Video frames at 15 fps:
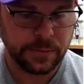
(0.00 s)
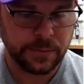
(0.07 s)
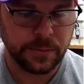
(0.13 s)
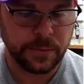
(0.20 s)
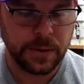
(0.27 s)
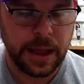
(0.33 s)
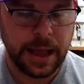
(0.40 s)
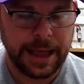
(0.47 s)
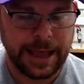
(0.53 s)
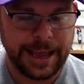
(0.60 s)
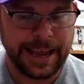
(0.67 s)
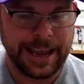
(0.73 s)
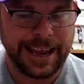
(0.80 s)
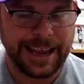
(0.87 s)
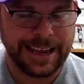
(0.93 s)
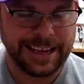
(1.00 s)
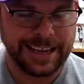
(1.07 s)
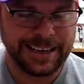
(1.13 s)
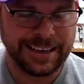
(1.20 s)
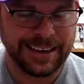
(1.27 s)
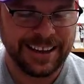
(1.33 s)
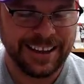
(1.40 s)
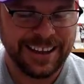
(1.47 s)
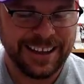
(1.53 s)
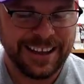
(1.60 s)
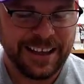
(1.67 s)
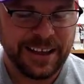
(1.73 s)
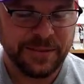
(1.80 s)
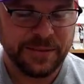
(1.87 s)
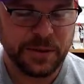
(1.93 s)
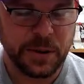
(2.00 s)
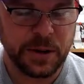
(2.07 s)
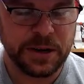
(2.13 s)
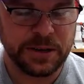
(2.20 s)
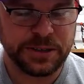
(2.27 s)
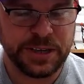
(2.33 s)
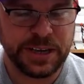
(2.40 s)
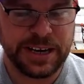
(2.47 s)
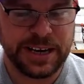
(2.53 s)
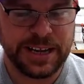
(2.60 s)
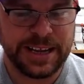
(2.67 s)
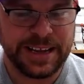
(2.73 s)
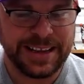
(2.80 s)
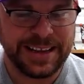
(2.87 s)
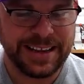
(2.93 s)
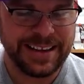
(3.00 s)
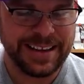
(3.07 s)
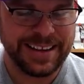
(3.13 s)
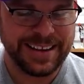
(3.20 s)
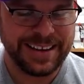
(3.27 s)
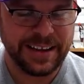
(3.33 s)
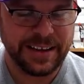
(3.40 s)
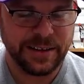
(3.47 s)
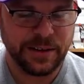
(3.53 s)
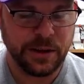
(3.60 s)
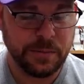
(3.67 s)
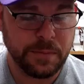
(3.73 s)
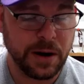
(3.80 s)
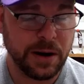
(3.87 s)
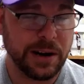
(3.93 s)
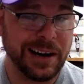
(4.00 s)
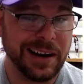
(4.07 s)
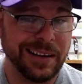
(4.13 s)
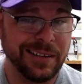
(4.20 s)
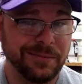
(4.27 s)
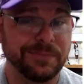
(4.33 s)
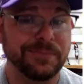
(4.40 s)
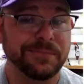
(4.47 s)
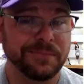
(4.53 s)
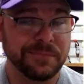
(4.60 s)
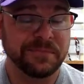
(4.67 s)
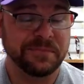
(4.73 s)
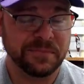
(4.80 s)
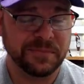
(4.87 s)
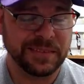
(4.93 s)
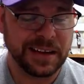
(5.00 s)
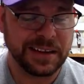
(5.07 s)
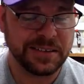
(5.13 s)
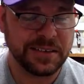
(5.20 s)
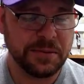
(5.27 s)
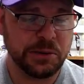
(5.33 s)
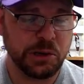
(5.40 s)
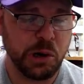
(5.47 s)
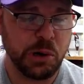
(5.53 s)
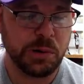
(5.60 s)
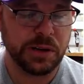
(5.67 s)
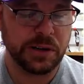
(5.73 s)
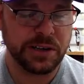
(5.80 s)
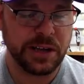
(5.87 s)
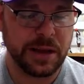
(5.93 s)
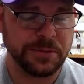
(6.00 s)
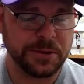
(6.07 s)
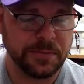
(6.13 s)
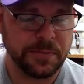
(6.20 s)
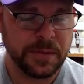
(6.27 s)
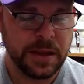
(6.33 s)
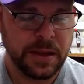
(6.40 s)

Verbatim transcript: Right. Of course you did. Good marketing. I see what you're doing there, Topps.